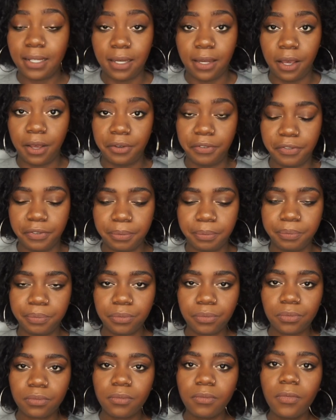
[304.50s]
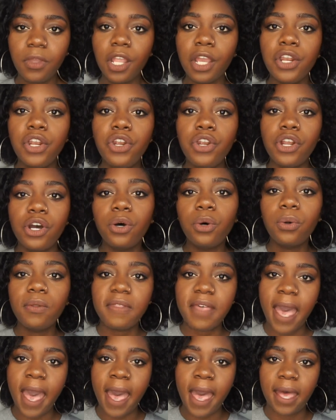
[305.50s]
enough, know
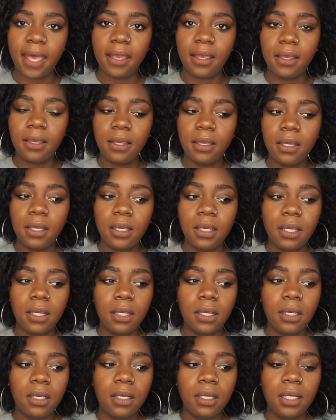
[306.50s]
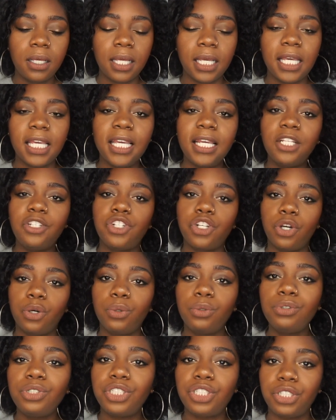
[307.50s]
that he
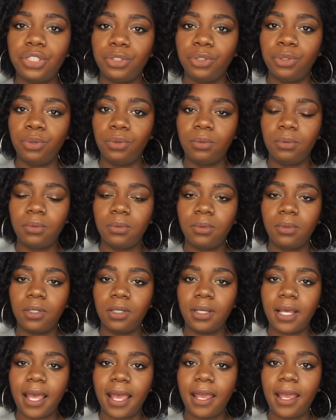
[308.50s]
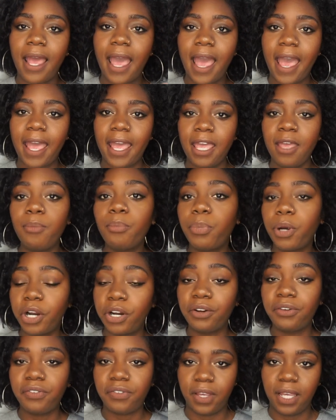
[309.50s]
chose you
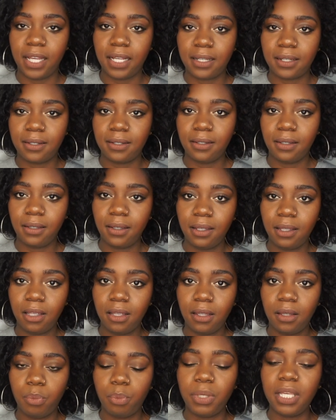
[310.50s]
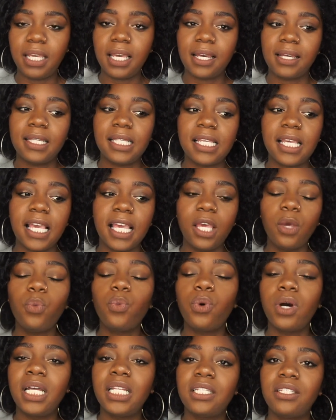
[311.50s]
imperfect because he
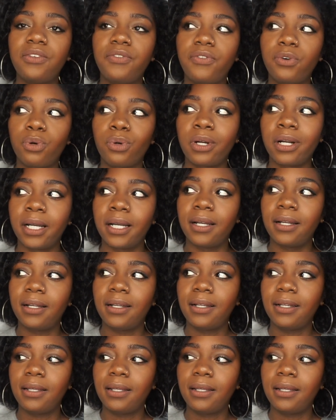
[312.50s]
wants for